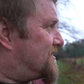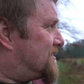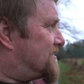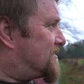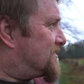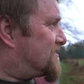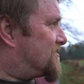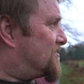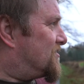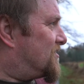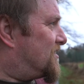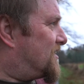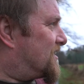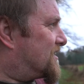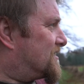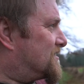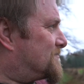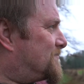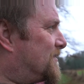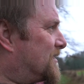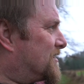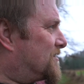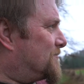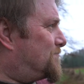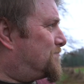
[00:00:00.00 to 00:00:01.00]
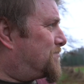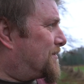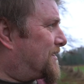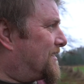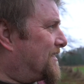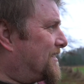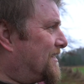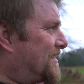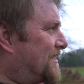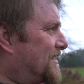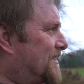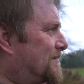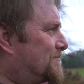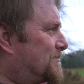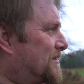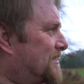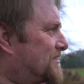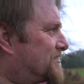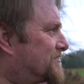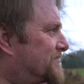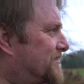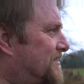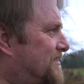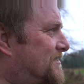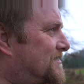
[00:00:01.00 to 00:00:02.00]
It doesn't look like it's been completely
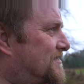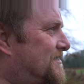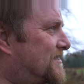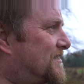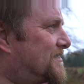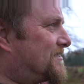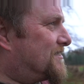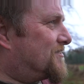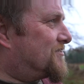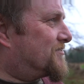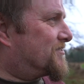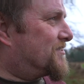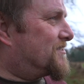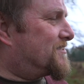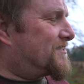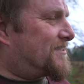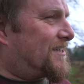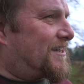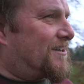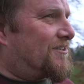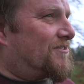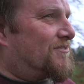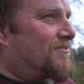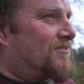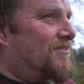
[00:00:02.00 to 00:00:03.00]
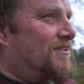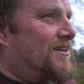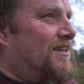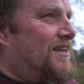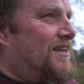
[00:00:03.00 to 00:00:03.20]
obliterated. You can tell,